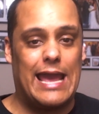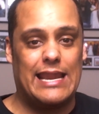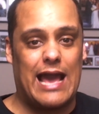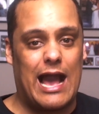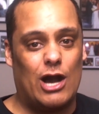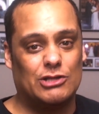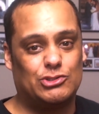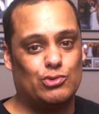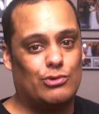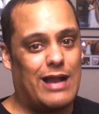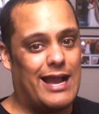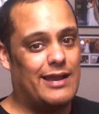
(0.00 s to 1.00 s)
and a
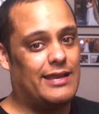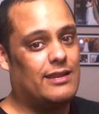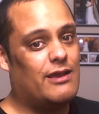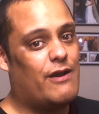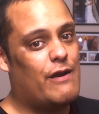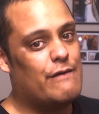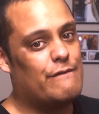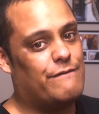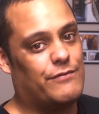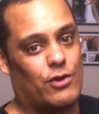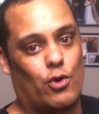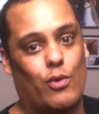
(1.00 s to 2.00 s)
how-to guide
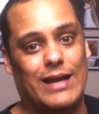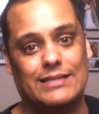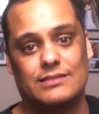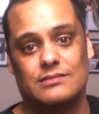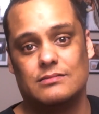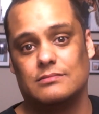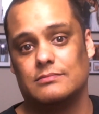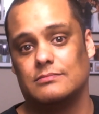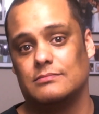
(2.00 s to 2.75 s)
for the Quest.